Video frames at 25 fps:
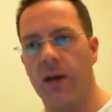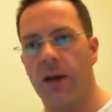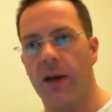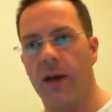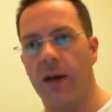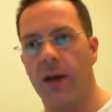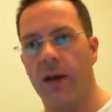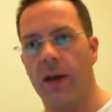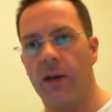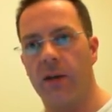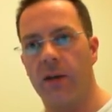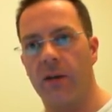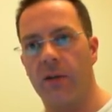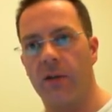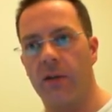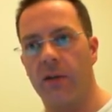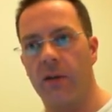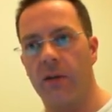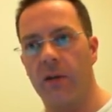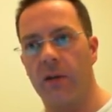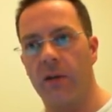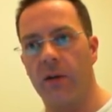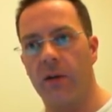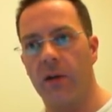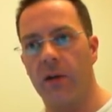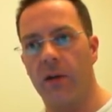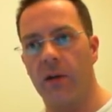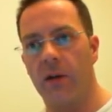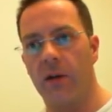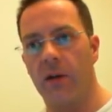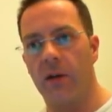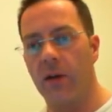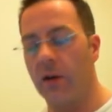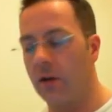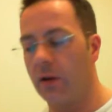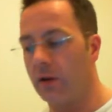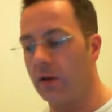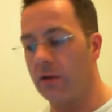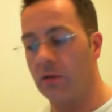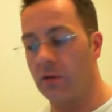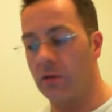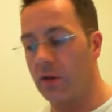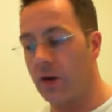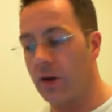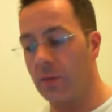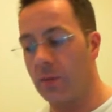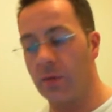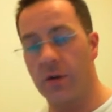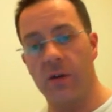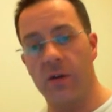and it's on
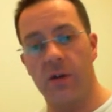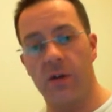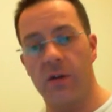camera.